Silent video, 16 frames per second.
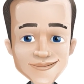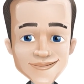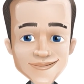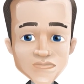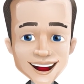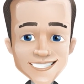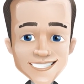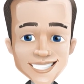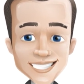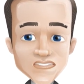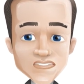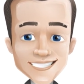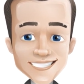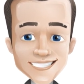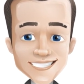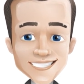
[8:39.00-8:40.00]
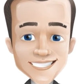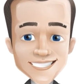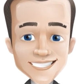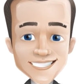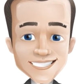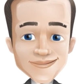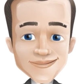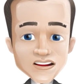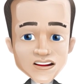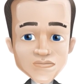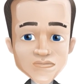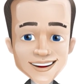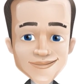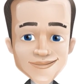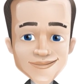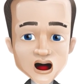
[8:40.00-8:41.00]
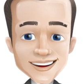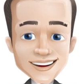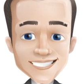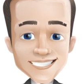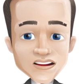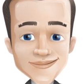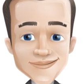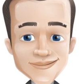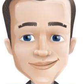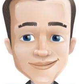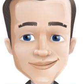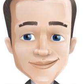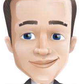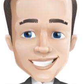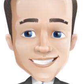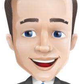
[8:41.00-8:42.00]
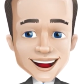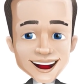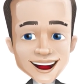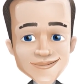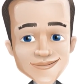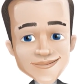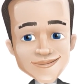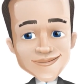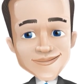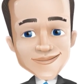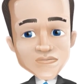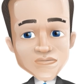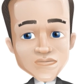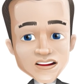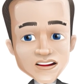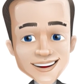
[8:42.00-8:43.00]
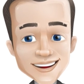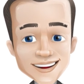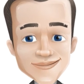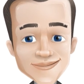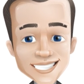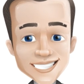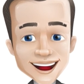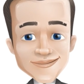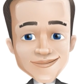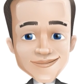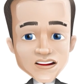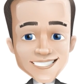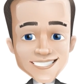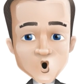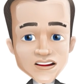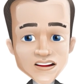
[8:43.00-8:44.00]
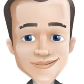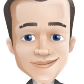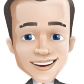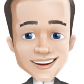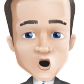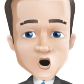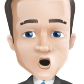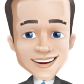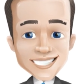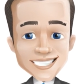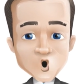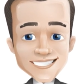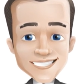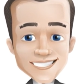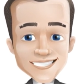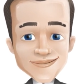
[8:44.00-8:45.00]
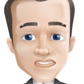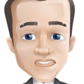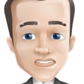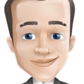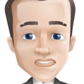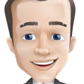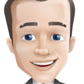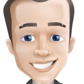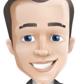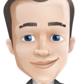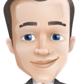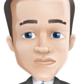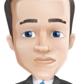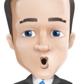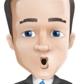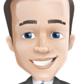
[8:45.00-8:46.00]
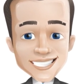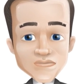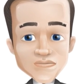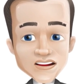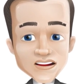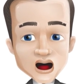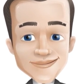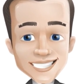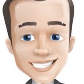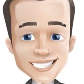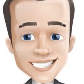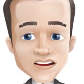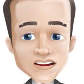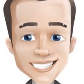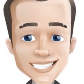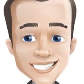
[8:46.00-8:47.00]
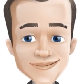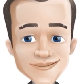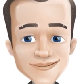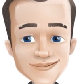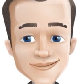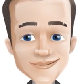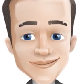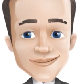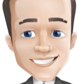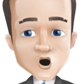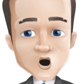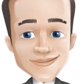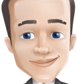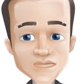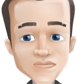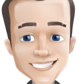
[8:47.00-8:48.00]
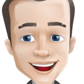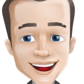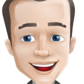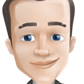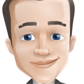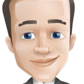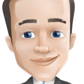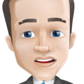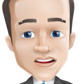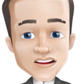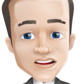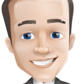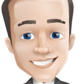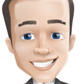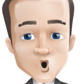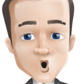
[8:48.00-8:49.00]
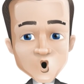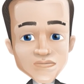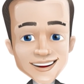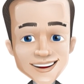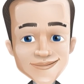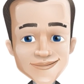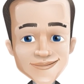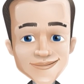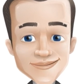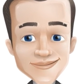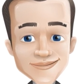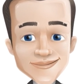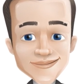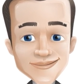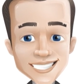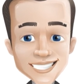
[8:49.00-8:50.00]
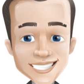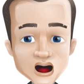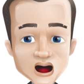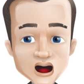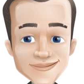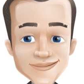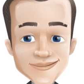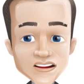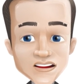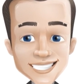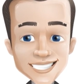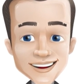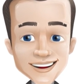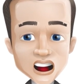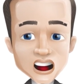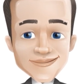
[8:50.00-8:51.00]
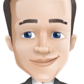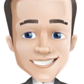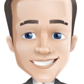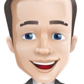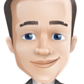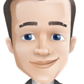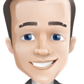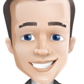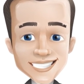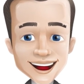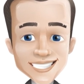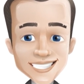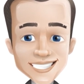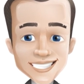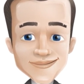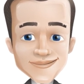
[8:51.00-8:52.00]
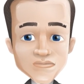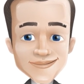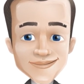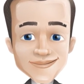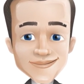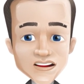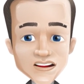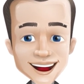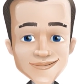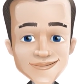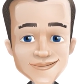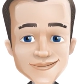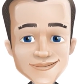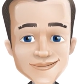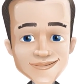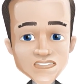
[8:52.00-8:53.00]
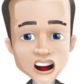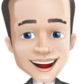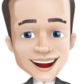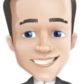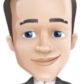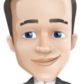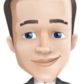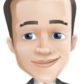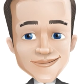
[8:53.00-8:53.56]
as investors increase their demand for these shares. Cash. Arguably, cash is considered the only true safe haven during periods of market downturn. However, cash offers no real return or yield and is negatively impacted by inflation.